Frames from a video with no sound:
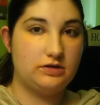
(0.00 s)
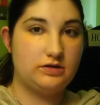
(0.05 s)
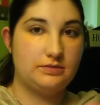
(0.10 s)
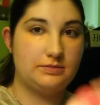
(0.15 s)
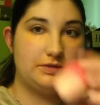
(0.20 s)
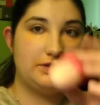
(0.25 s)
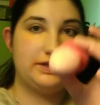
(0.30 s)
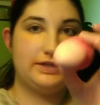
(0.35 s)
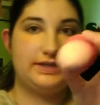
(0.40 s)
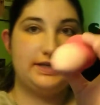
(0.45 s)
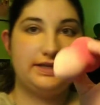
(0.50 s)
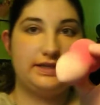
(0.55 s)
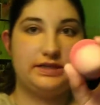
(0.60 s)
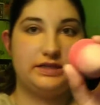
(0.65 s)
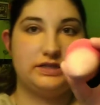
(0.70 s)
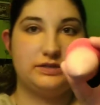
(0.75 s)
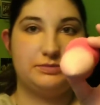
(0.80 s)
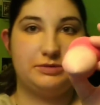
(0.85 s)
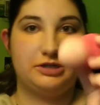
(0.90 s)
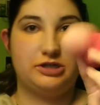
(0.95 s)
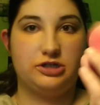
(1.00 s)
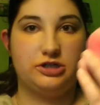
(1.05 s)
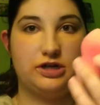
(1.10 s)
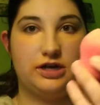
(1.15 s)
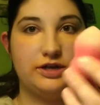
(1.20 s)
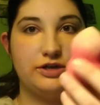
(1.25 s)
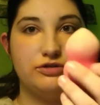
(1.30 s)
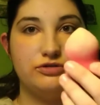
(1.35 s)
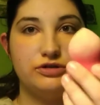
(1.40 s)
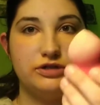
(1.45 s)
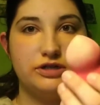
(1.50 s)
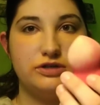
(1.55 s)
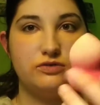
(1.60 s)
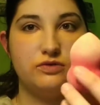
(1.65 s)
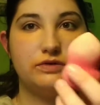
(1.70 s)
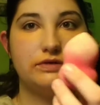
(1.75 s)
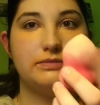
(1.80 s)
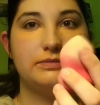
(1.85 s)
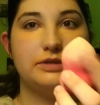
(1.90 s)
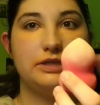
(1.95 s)
So I'm going to take this sponge. I
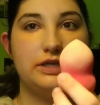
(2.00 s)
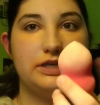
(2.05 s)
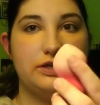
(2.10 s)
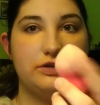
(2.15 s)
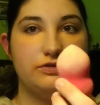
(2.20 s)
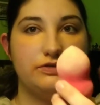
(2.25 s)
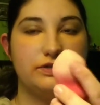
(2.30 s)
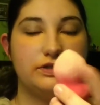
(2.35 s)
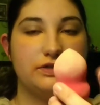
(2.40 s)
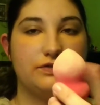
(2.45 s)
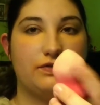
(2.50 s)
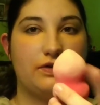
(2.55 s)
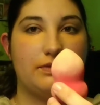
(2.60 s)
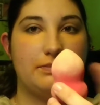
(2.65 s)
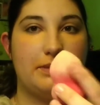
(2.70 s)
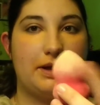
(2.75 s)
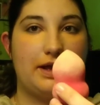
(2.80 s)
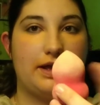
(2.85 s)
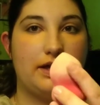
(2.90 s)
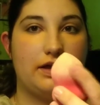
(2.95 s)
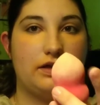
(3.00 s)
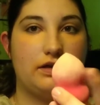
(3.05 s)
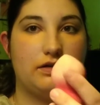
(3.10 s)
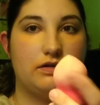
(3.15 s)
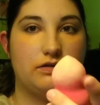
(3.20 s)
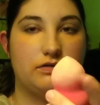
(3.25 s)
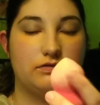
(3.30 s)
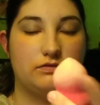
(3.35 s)
normally use this for my